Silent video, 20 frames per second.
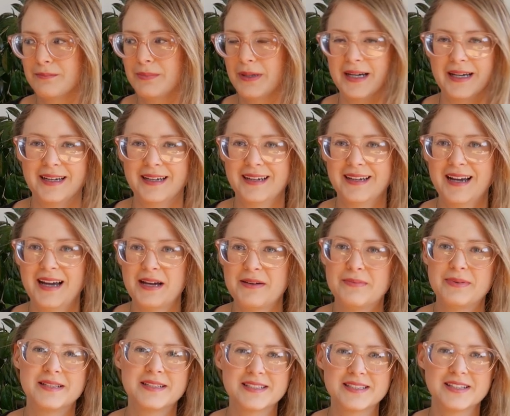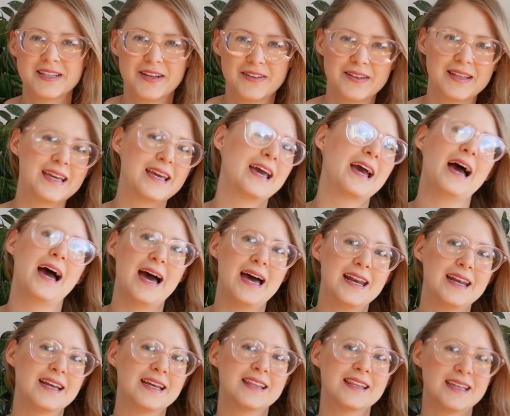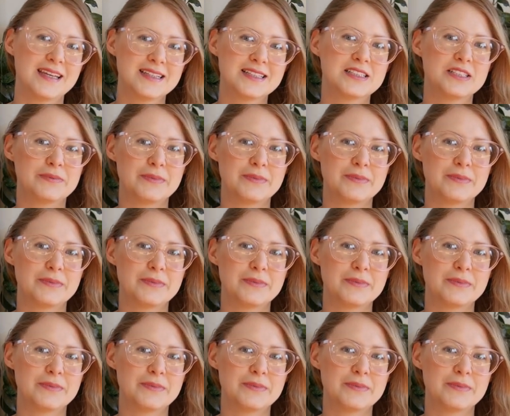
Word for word: but I've been slowly adding things